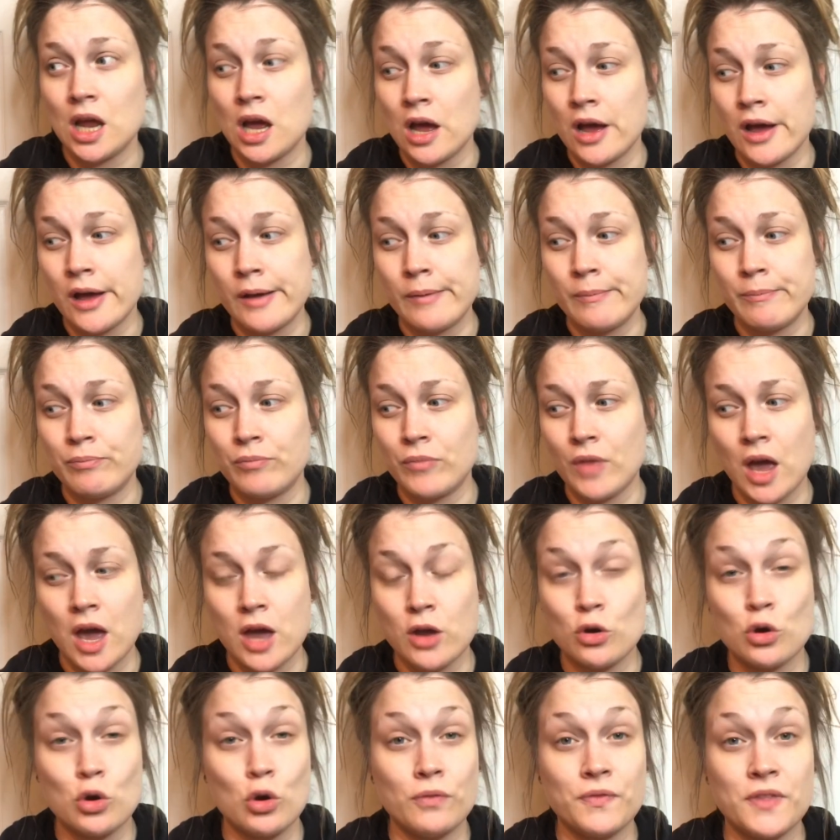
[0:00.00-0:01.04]
I
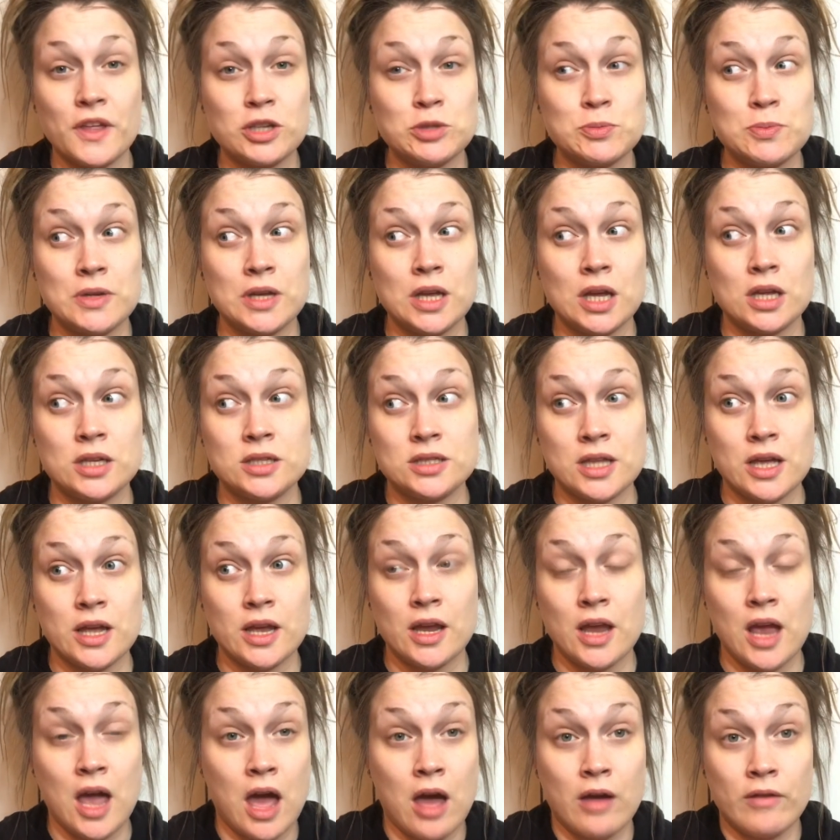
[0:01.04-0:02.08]
don't know if that's because
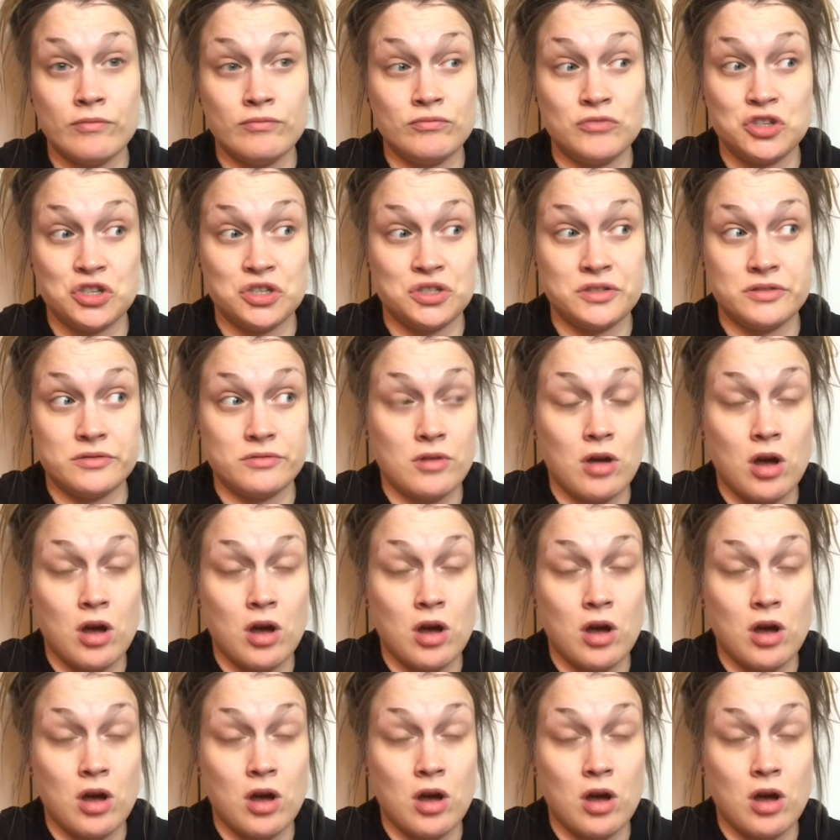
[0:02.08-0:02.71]
they have just